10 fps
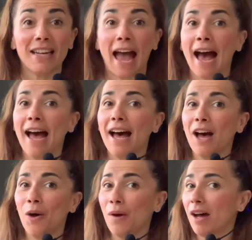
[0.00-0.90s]
how
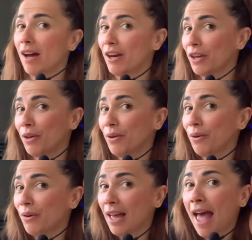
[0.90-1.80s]
are you?
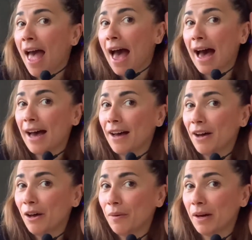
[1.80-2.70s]
How
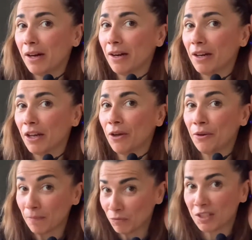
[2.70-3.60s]
are you?
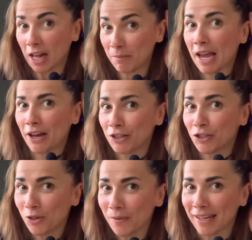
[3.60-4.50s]
Tell me how you're
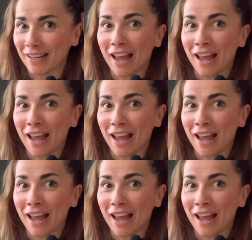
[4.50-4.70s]
doing.